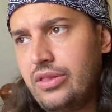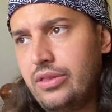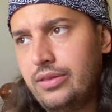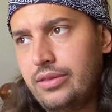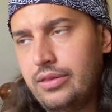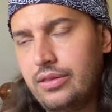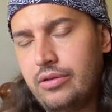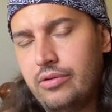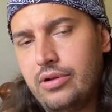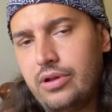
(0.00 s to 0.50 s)

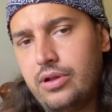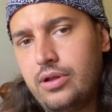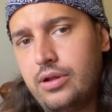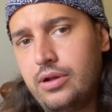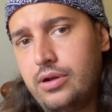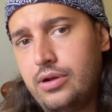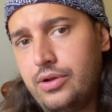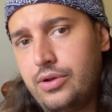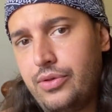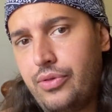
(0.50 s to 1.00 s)
there
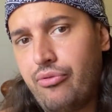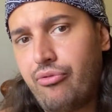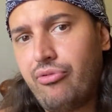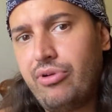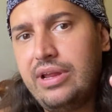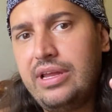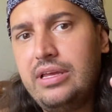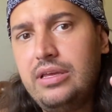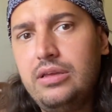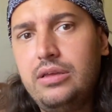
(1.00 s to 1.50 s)
are
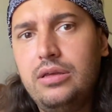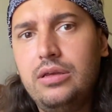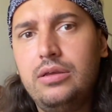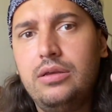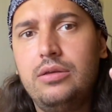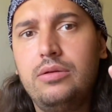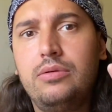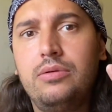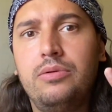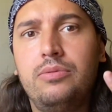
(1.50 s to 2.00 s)
three
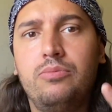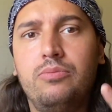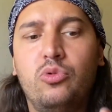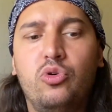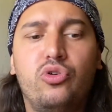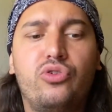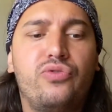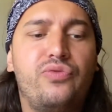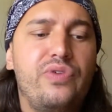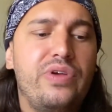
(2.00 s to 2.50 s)

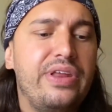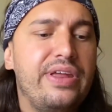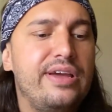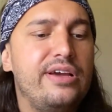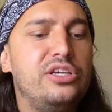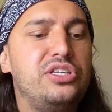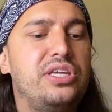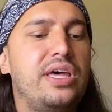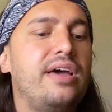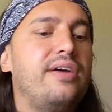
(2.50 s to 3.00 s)
more
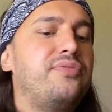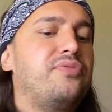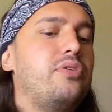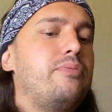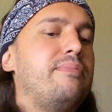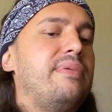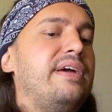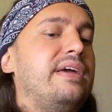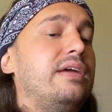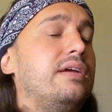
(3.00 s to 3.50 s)
videos I have to
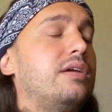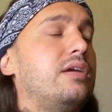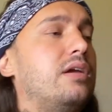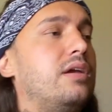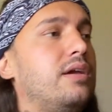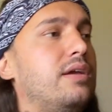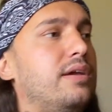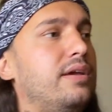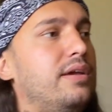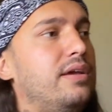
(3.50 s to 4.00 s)

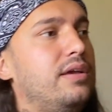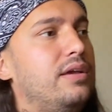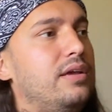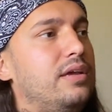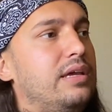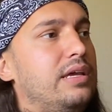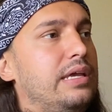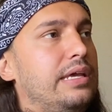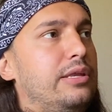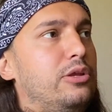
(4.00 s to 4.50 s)
make
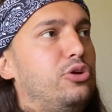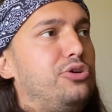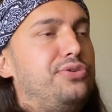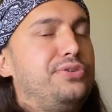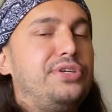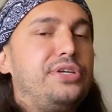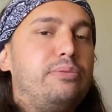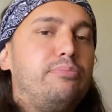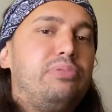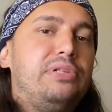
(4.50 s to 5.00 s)
in order to
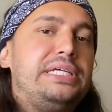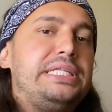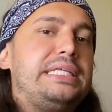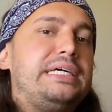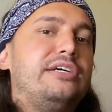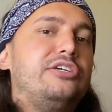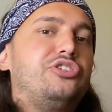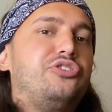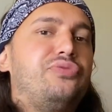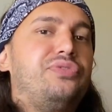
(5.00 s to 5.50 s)
complete the
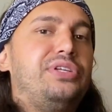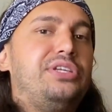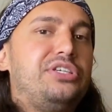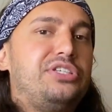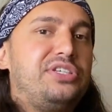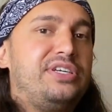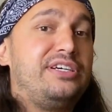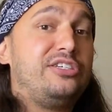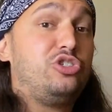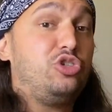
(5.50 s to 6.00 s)
100 videos in
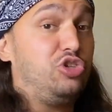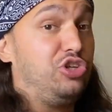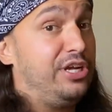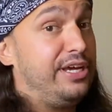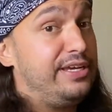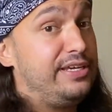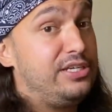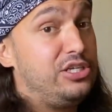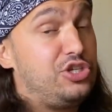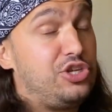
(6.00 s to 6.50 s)
100
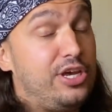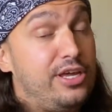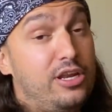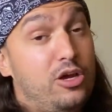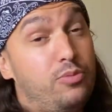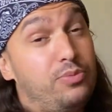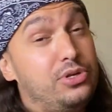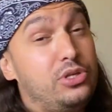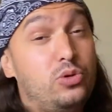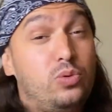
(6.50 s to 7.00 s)
days. And I'll
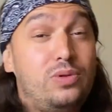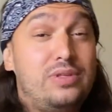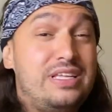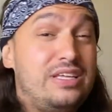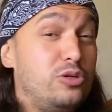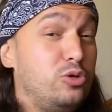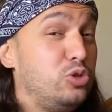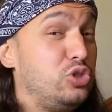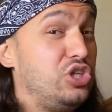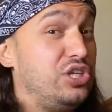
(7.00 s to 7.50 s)
be doing that
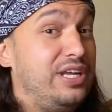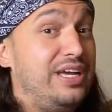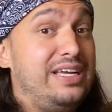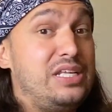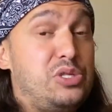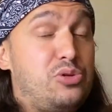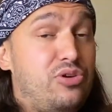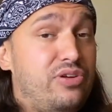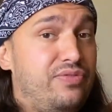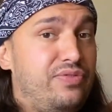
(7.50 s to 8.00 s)
all today,
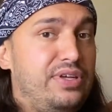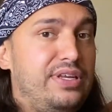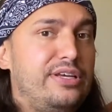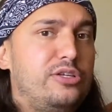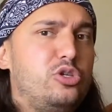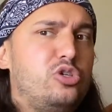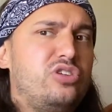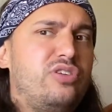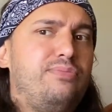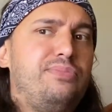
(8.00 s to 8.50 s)
three videos,
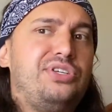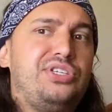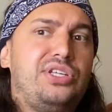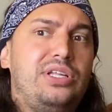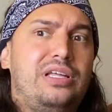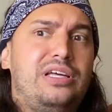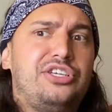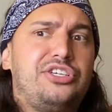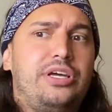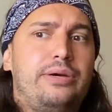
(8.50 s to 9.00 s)
because I've missed the
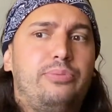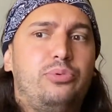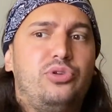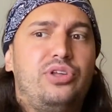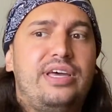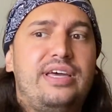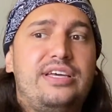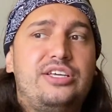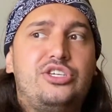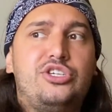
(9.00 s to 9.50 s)
last couple of
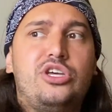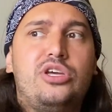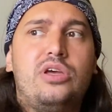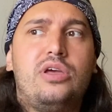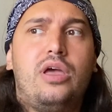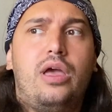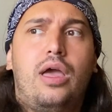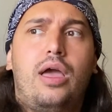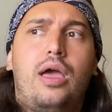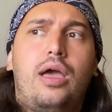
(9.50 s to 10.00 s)
days.
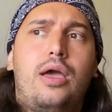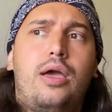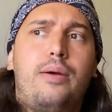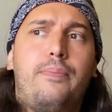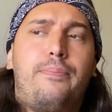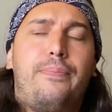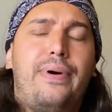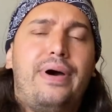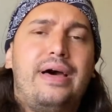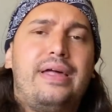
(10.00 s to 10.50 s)

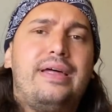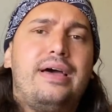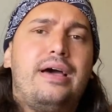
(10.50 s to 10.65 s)
But